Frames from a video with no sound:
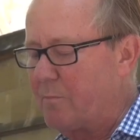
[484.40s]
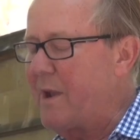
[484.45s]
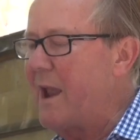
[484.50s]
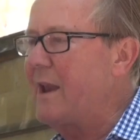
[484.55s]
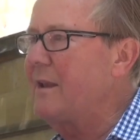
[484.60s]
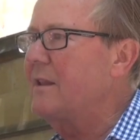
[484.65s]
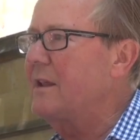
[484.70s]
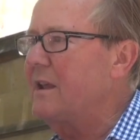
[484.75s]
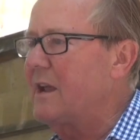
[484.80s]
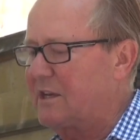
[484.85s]

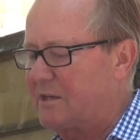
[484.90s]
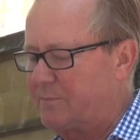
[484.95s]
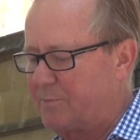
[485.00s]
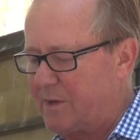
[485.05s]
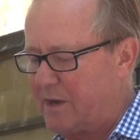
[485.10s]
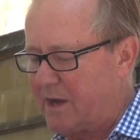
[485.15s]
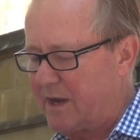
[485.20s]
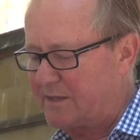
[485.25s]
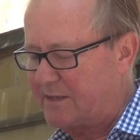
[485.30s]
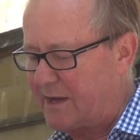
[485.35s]
amend the
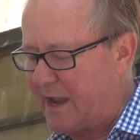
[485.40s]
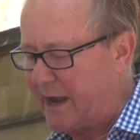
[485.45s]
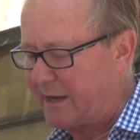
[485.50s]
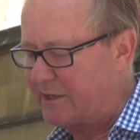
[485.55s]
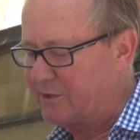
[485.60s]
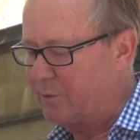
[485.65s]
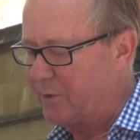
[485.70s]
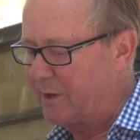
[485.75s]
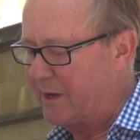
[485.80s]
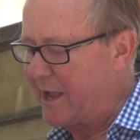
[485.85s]
SBS
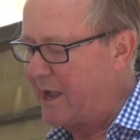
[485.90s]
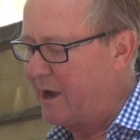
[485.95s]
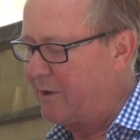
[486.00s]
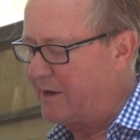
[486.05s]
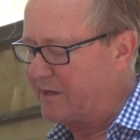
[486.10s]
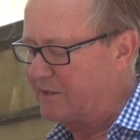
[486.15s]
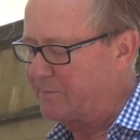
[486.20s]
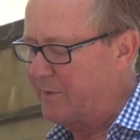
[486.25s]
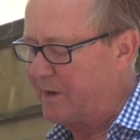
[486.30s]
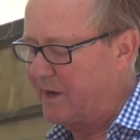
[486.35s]
Act to
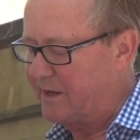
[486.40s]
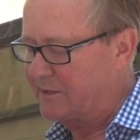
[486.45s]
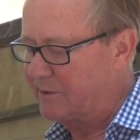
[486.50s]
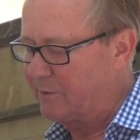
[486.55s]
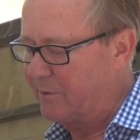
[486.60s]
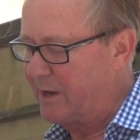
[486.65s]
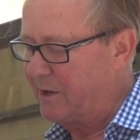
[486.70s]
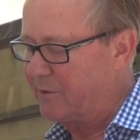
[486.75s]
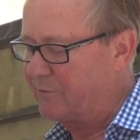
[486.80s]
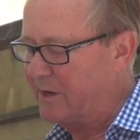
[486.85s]
allow SBS
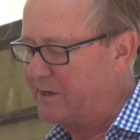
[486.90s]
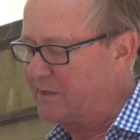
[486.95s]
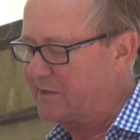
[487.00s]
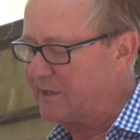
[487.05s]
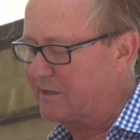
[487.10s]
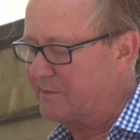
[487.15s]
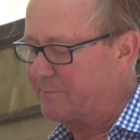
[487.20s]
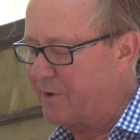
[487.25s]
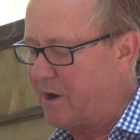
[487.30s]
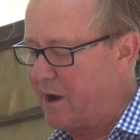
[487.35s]
to increase
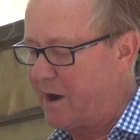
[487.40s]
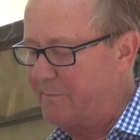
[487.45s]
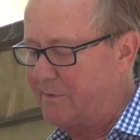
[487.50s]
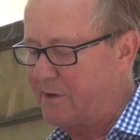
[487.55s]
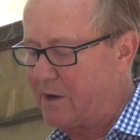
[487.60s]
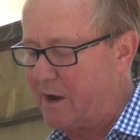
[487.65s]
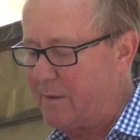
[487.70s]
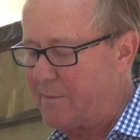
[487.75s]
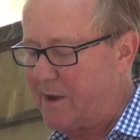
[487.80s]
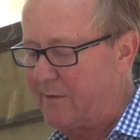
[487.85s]
its
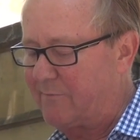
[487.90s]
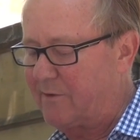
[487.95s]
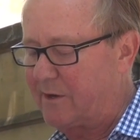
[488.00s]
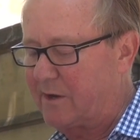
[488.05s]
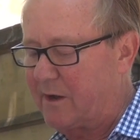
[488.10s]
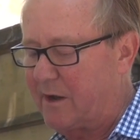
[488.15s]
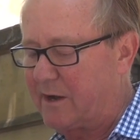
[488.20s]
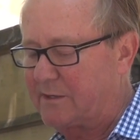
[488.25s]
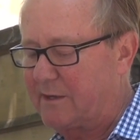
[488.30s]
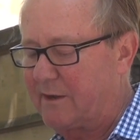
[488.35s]
prime-time
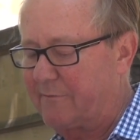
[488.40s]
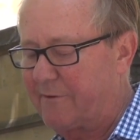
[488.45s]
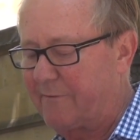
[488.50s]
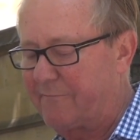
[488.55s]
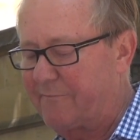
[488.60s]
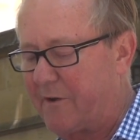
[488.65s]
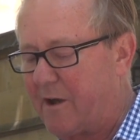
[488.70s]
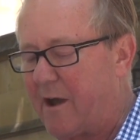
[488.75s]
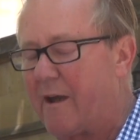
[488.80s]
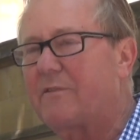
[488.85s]
advertising
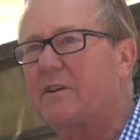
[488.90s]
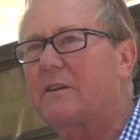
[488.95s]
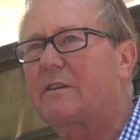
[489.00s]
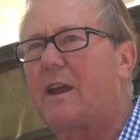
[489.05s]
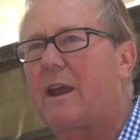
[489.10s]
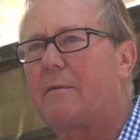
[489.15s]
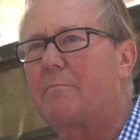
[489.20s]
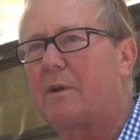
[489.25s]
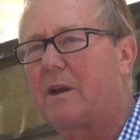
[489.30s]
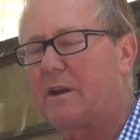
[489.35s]
from 5 to
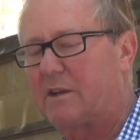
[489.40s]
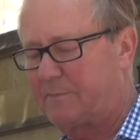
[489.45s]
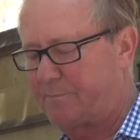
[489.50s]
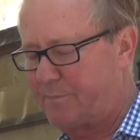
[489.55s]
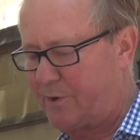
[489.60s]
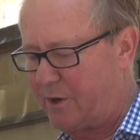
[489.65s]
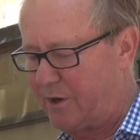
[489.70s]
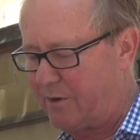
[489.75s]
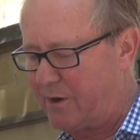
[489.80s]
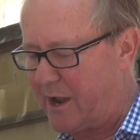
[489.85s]
10 minutes
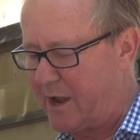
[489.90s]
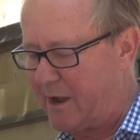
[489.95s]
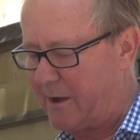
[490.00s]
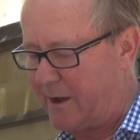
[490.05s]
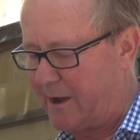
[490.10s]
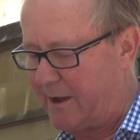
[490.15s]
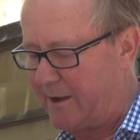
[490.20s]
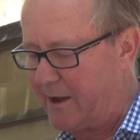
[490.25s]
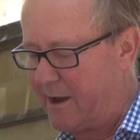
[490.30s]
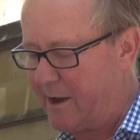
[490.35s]
per
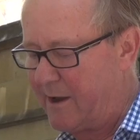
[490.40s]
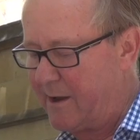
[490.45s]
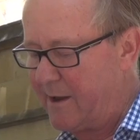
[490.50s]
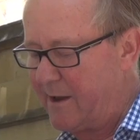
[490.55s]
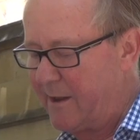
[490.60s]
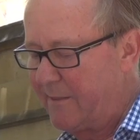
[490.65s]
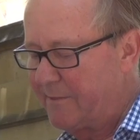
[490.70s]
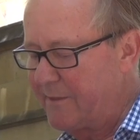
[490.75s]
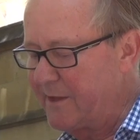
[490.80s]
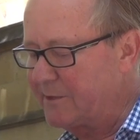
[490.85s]
hour.
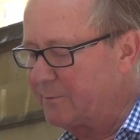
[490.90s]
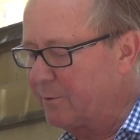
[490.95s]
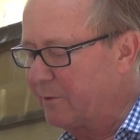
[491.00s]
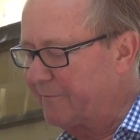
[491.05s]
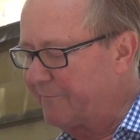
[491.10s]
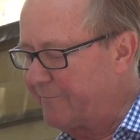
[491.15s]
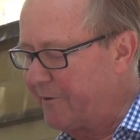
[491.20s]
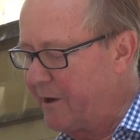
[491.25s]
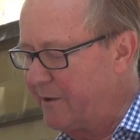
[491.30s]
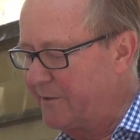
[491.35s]
This
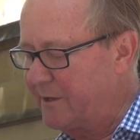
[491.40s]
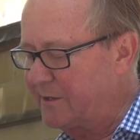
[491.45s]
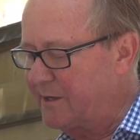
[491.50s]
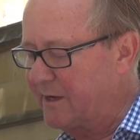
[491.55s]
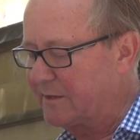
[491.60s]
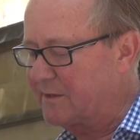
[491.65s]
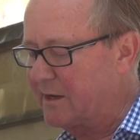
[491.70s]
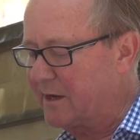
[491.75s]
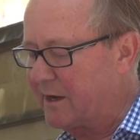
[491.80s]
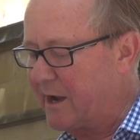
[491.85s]
will further
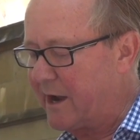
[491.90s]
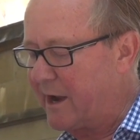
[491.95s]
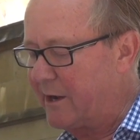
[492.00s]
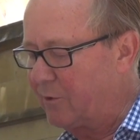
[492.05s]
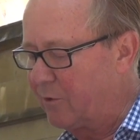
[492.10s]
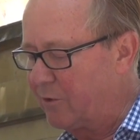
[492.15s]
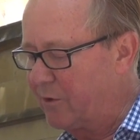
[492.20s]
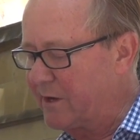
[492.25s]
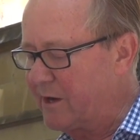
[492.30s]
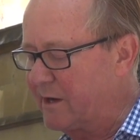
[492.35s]

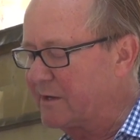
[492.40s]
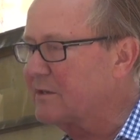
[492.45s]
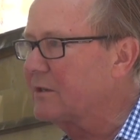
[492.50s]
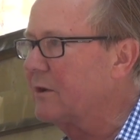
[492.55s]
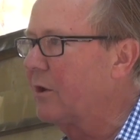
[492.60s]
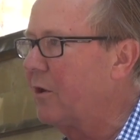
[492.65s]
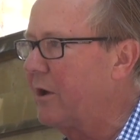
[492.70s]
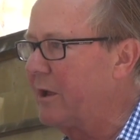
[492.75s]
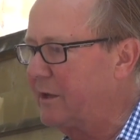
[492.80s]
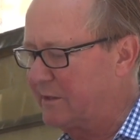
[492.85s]
dislocate audience
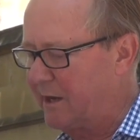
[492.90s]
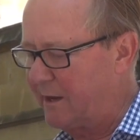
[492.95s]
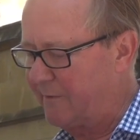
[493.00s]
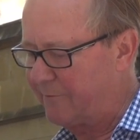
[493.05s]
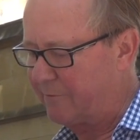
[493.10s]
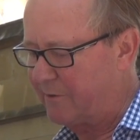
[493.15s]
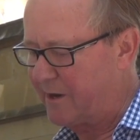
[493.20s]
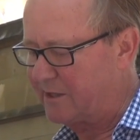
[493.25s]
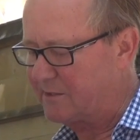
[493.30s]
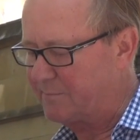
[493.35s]
loyalty
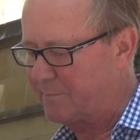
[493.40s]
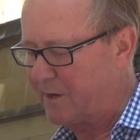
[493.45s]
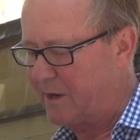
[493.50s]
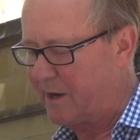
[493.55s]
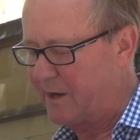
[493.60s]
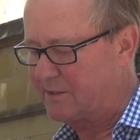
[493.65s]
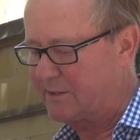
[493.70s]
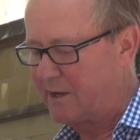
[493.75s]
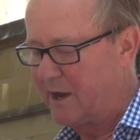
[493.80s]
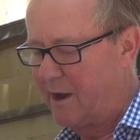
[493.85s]
for
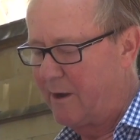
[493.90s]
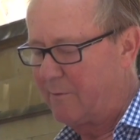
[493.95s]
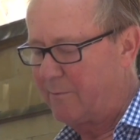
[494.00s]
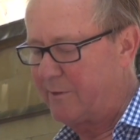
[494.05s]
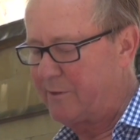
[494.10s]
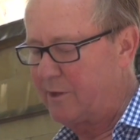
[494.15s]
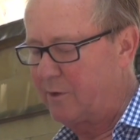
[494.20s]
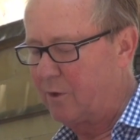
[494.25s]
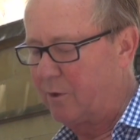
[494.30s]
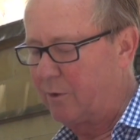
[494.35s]
SBS
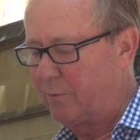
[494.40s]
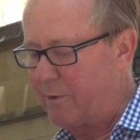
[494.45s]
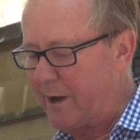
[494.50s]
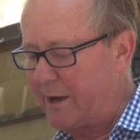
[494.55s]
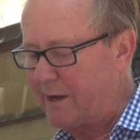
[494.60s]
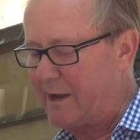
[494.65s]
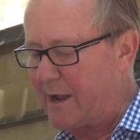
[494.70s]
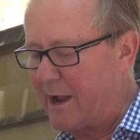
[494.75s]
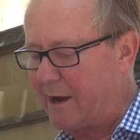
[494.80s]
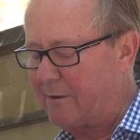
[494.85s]
with the
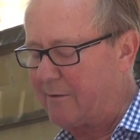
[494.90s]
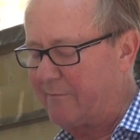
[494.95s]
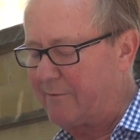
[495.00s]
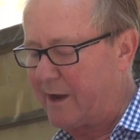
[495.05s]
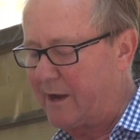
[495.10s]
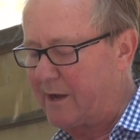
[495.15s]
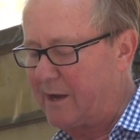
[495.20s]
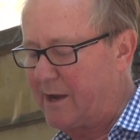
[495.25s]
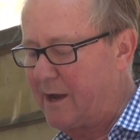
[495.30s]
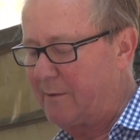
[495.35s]
already
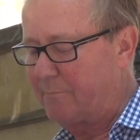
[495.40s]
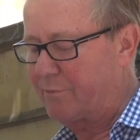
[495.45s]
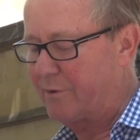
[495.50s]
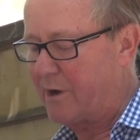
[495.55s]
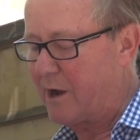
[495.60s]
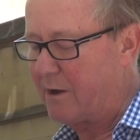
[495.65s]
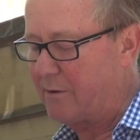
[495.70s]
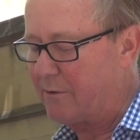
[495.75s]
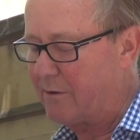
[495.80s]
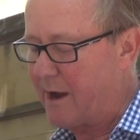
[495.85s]
aggravating
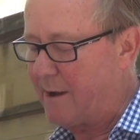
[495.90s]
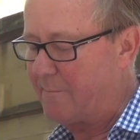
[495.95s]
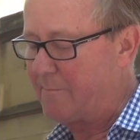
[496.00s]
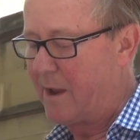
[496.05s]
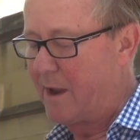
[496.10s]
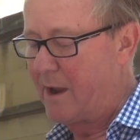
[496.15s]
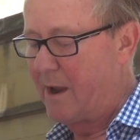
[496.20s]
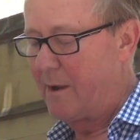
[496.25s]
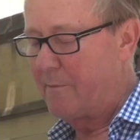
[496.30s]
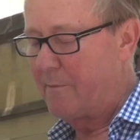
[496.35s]
in-program